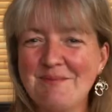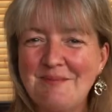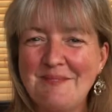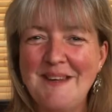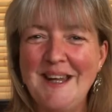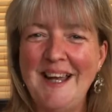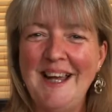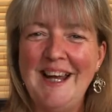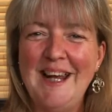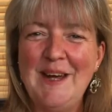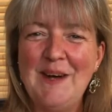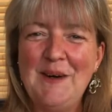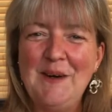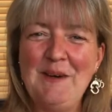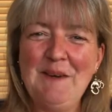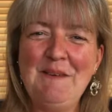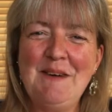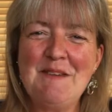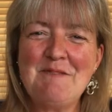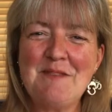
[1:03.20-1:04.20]

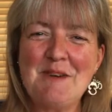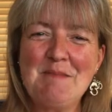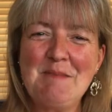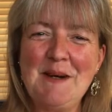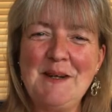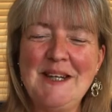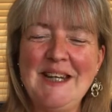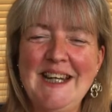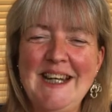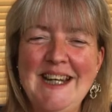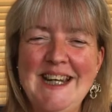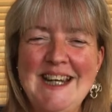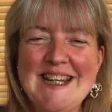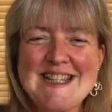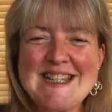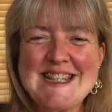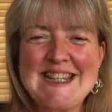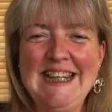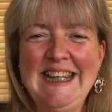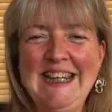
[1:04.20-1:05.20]
Hello everybody,
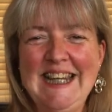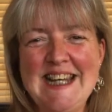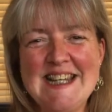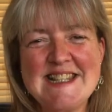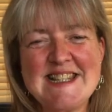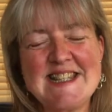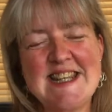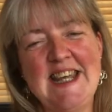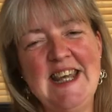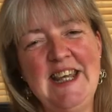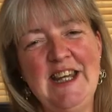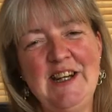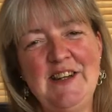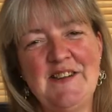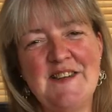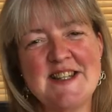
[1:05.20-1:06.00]
it's Liz here.